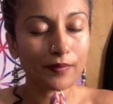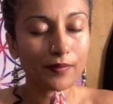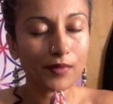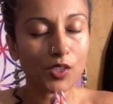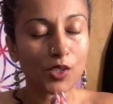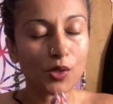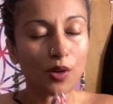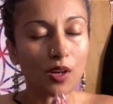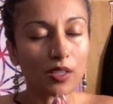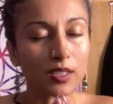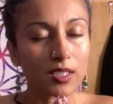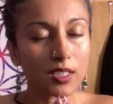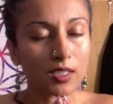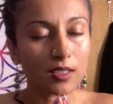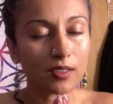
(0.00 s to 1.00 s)

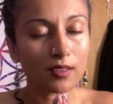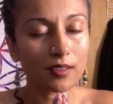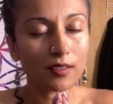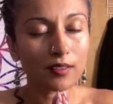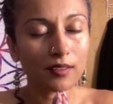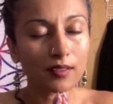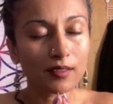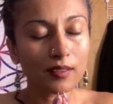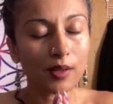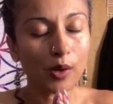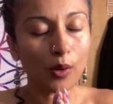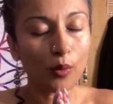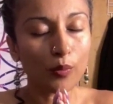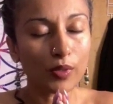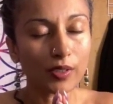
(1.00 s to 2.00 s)
Trust.
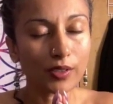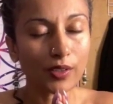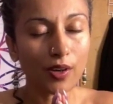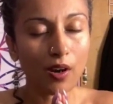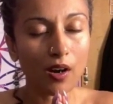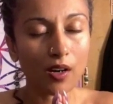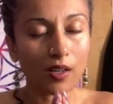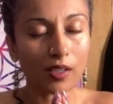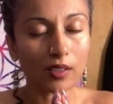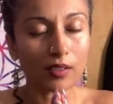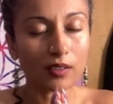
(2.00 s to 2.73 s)
Open your heart.